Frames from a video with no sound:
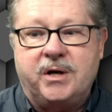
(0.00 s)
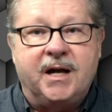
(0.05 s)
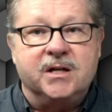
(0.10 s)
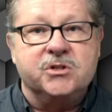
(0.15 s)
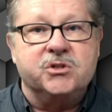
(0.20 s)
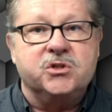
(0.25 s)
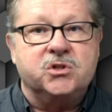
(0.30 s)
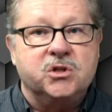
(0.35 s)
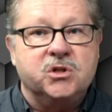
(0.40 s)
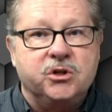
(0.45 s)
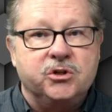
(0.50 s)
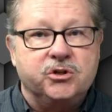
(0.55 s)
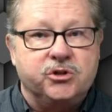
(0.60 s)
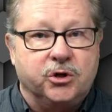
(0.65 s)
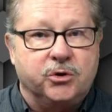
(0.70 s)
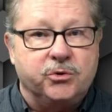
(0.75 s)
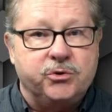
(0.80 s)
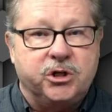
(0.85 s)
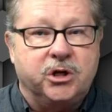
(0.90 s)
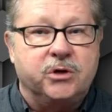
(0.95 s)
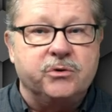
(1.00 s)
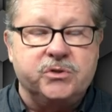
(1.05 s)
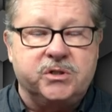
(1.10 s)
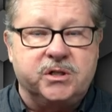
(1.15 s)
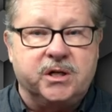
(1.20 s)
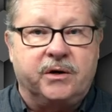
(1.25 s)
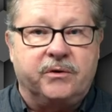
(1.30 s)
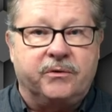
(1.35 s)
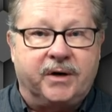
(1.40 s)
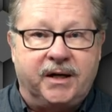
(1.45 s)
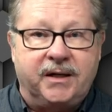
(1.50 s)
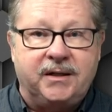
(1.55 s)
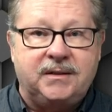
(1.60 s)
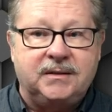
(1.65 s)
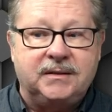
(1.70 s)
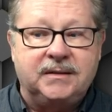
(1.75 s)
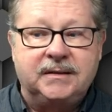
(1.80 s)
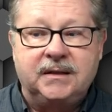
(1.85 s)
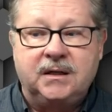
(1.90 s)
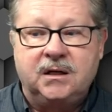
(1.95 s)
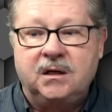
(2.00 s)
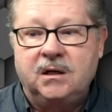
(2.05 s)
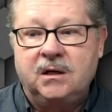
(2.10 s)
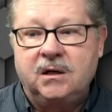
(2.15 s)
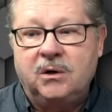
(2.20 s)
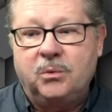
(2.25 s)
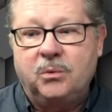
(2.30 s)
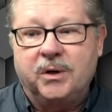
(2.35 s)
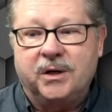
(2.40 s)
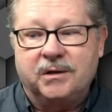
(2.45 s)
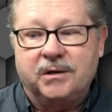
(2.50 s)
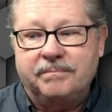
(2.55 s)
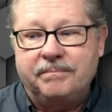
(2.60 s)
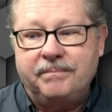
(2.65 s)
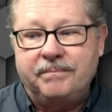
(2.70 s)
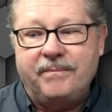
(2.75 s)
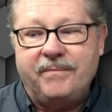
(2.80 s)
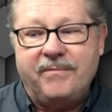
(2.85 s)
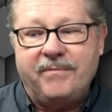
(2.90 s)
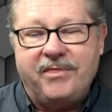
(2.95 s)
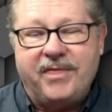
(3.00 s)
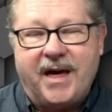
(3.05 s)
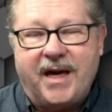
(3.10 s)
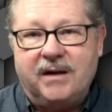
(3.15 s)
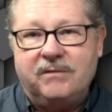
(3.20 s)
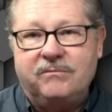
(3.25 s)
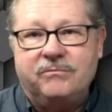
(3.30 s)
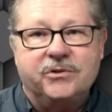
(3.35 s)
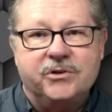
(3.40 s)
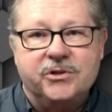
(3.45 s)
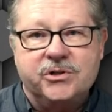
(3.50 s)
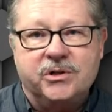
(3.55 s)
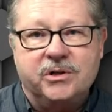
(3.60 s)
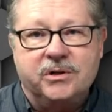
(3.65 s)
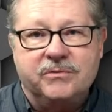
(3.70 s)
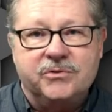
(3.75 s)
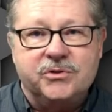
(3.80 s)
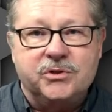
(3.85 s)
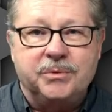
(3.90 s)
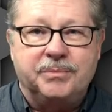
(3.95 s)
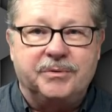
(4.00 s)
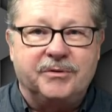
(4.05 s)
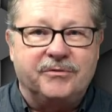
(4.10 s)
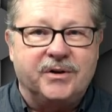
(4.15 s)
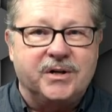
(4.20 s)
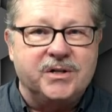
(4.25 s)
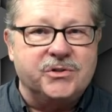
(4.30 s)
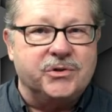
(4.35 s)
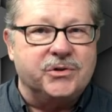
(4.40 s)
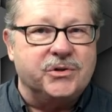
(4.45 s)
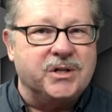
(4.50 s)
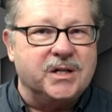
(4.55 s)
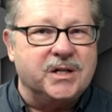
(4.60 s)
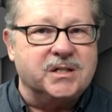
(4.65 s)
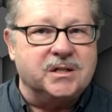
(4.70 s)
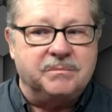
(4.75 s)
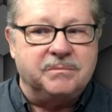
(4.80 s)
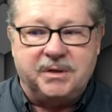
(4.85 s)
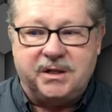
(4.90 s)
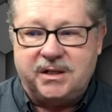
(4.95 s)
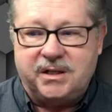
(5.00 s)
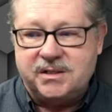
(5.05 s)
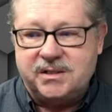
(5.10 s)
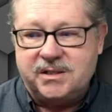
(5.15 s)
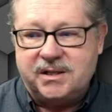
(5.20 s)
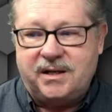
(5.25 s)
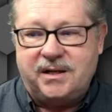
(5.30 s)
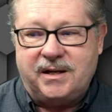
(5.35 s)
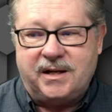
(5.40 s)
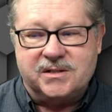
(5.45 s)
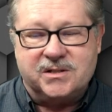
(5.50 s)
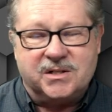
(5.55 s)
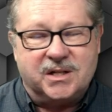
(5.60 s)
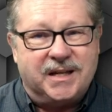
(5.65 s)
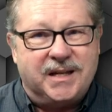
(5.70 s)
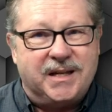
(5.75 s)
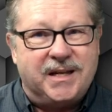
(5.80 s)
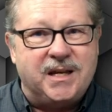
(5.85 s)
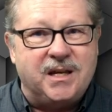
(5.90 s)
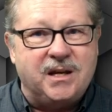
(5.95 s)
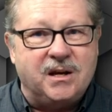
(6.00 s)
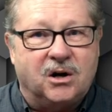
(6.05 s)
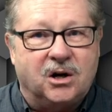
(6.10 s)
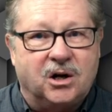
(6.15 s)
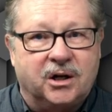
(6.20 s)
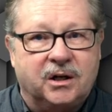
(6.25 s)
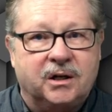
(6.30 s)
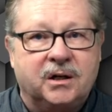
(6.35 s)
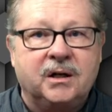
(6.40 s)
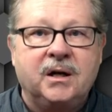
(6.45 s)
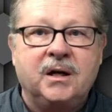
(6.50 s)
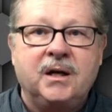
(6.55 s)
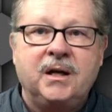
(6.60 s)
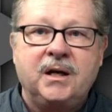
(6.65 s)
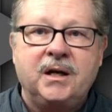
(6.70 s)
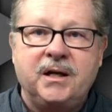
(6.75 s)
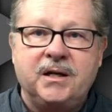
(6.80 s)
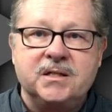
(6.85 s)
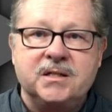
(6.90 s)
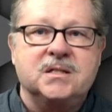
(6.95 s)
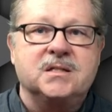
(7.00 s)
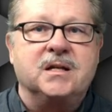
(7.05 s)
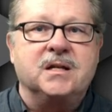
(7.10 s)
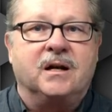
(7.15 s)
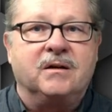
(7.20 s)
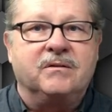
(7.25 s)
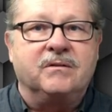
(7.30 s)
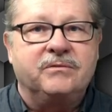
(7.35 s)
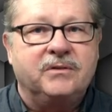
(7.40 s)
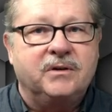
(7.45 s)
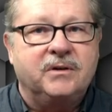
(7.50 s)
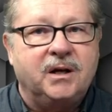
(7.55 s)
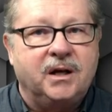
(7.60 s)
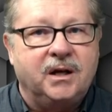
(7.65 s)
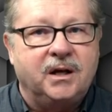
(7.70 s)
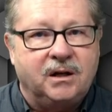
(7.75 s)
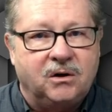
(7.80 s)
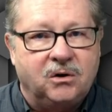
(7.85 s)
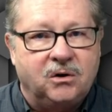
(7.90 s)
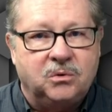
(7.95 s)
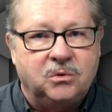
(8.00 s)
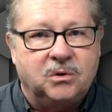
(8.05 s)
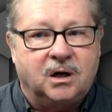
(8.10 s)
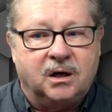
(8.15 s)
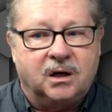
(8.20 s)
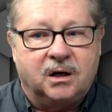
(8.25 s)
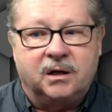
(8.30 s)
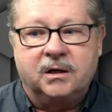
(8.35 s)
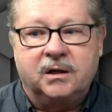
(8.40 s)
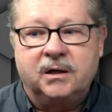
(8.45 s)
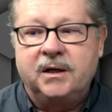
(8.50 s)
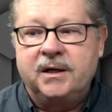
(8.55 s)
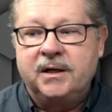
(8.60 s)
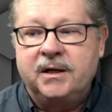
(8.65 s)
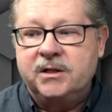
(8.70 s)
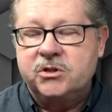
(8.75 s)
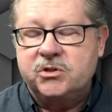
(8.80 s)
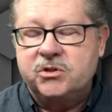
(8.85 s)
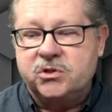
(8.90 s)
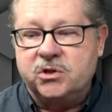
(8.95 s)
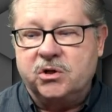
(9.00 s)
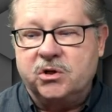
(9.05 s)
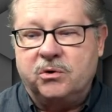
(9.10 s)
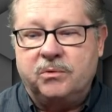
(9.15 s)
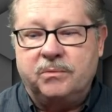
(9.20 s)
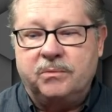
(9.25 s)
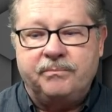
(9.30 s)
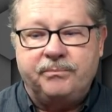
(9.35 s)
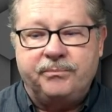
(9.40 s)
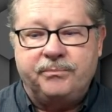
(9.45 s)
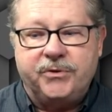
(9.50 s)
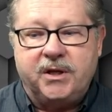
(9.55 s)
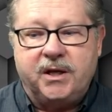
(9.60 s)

has Joe Jones in it, right? Well, that version of supervisor doesn't because it has an ER instead of an OR. So